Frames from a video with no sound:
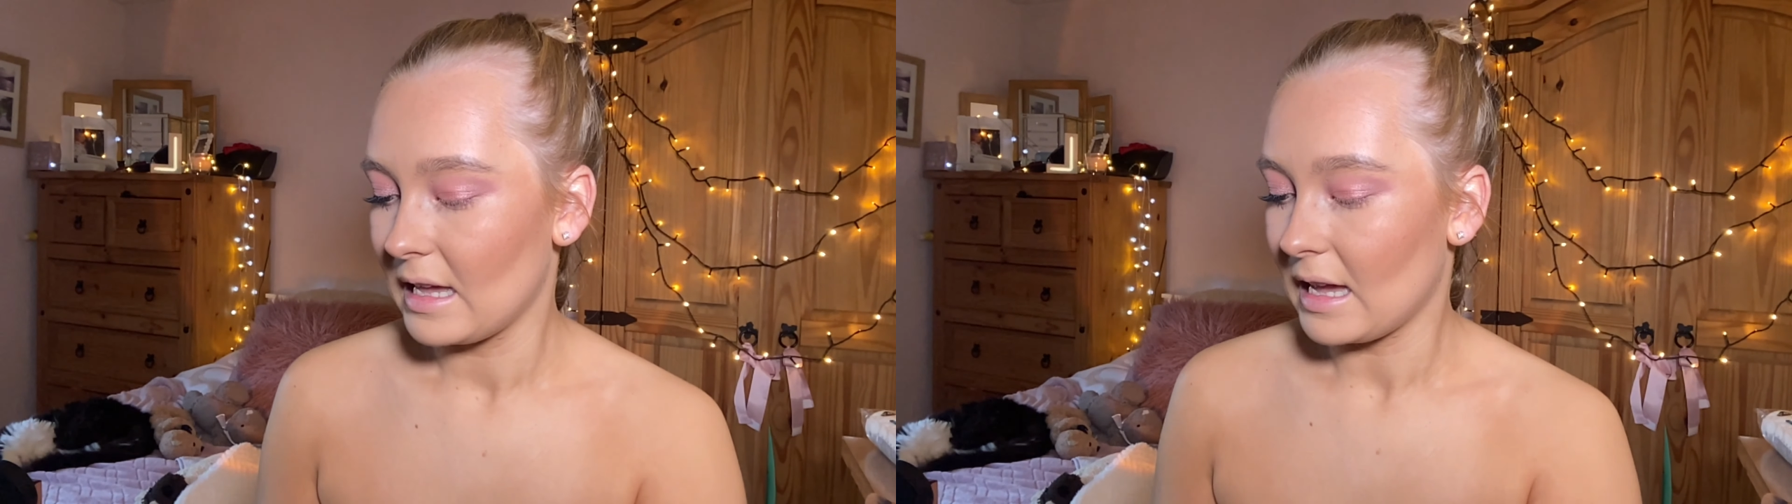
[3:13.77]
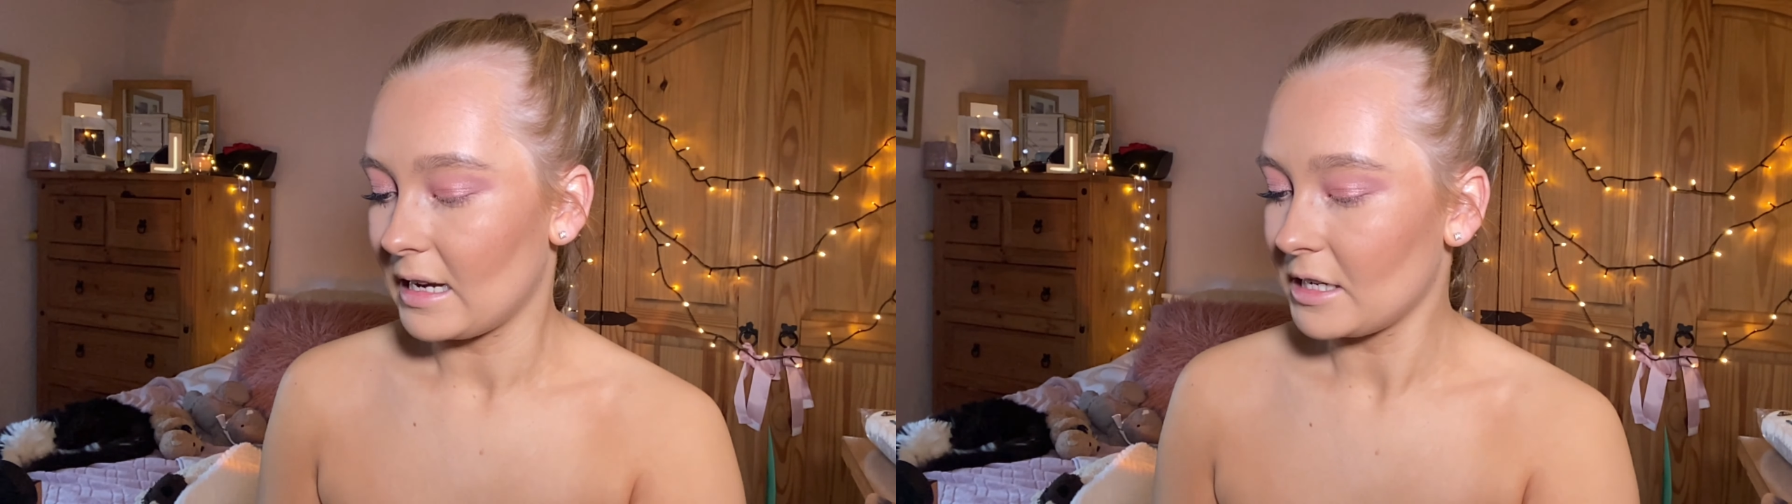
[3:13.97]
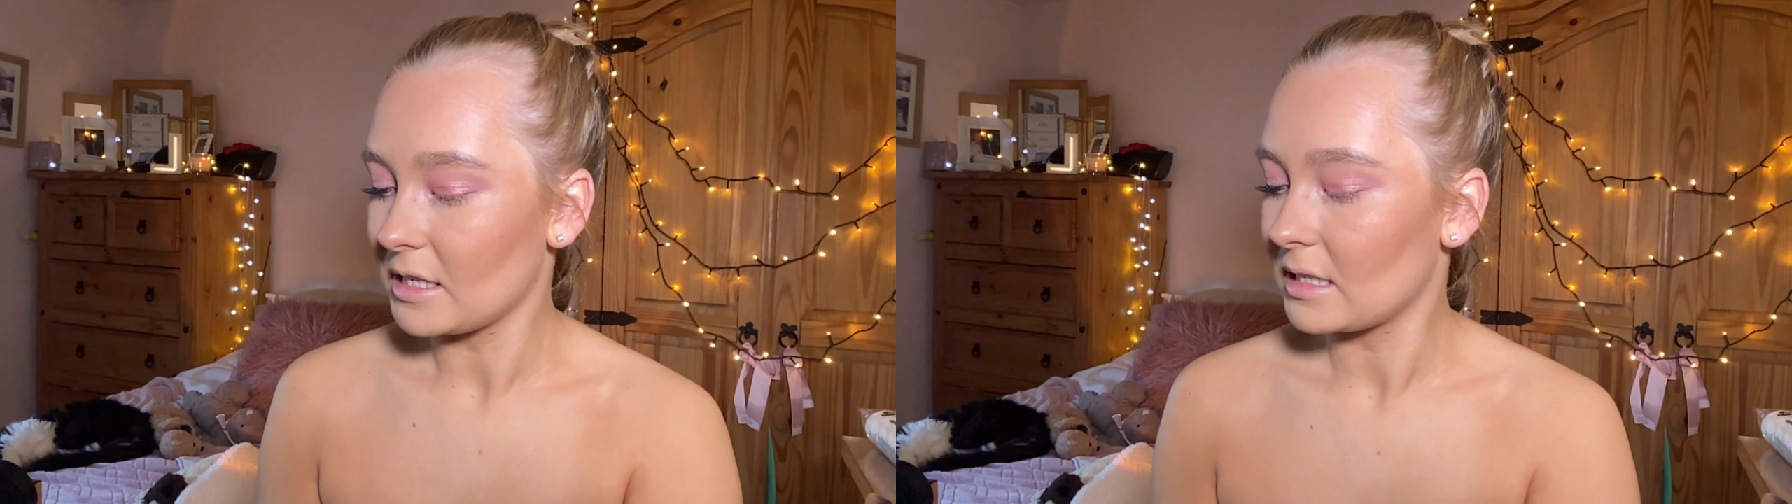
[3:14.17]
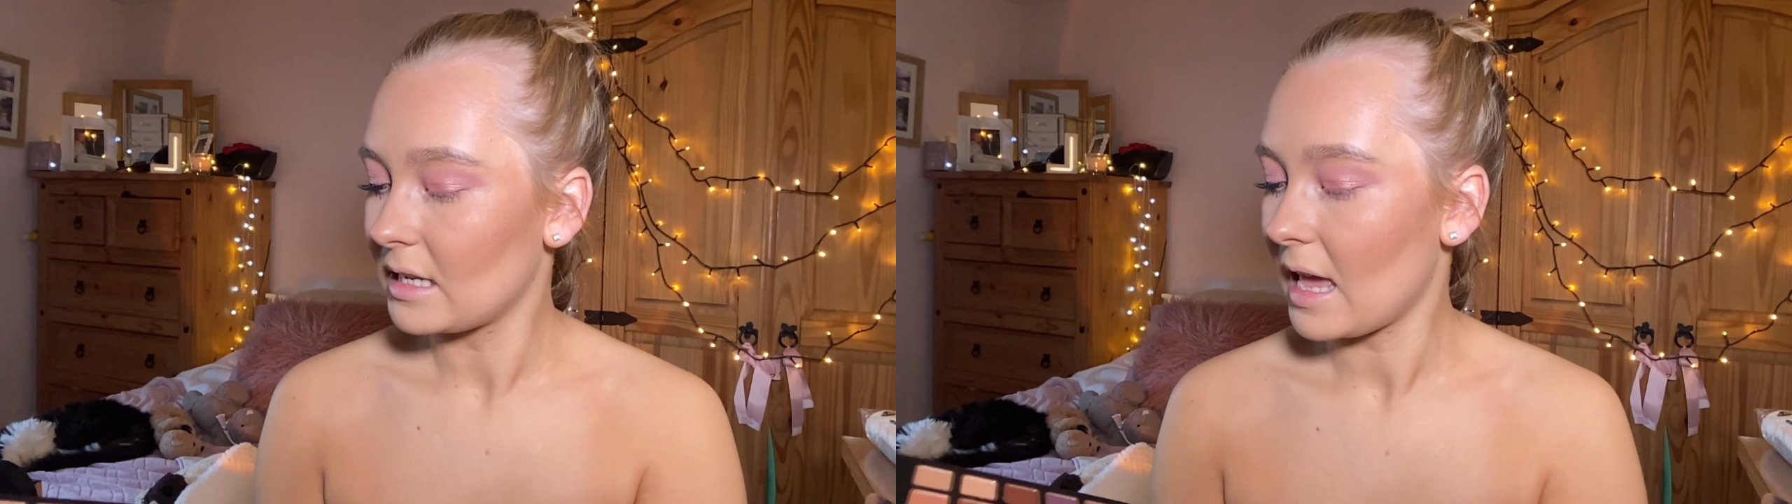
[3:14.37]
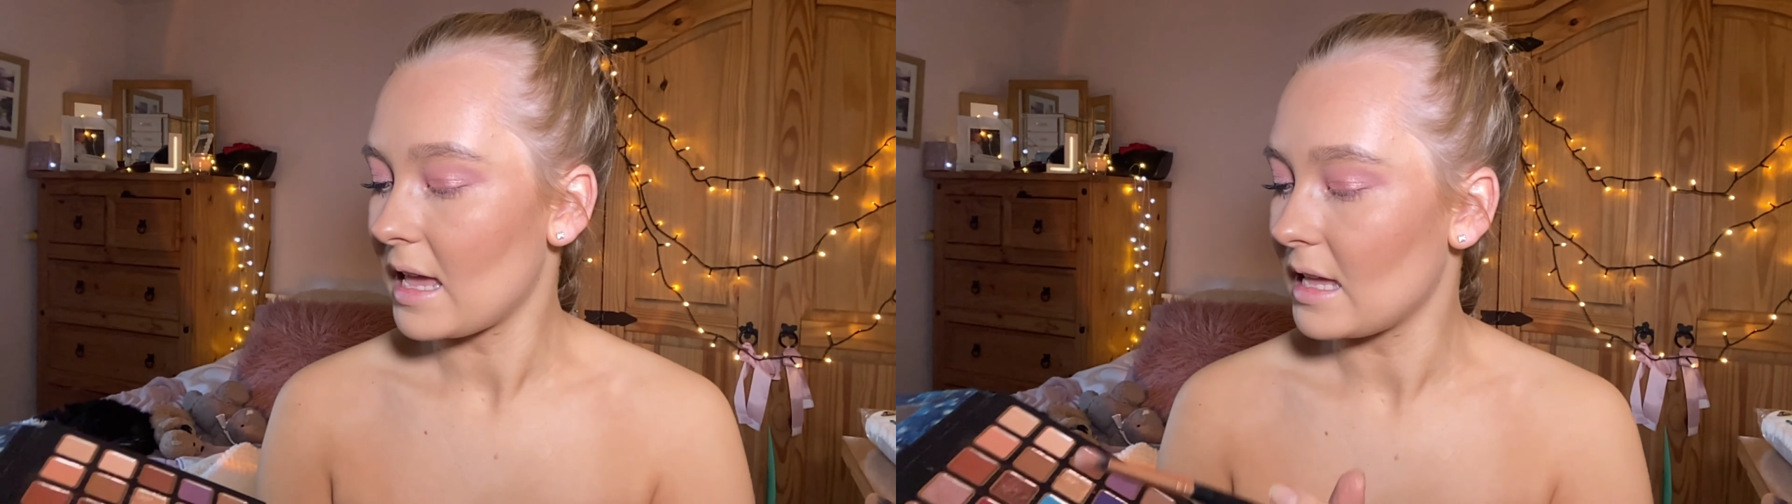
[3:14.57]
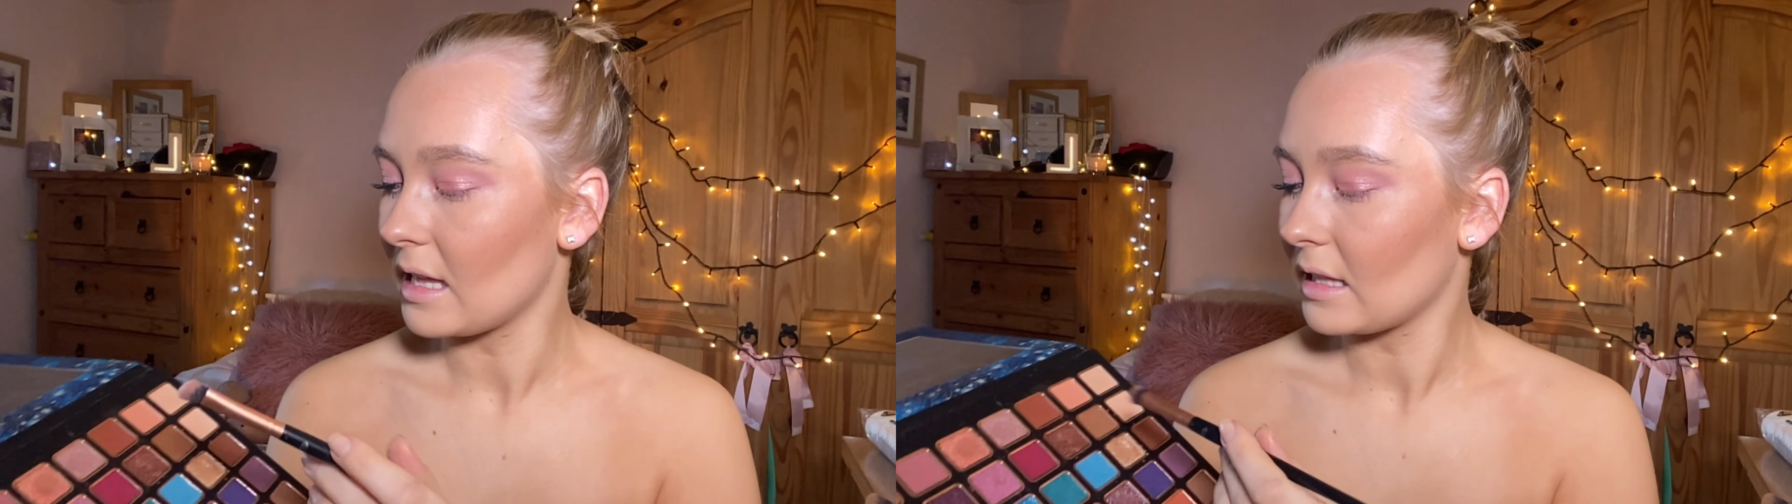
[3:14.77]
and just take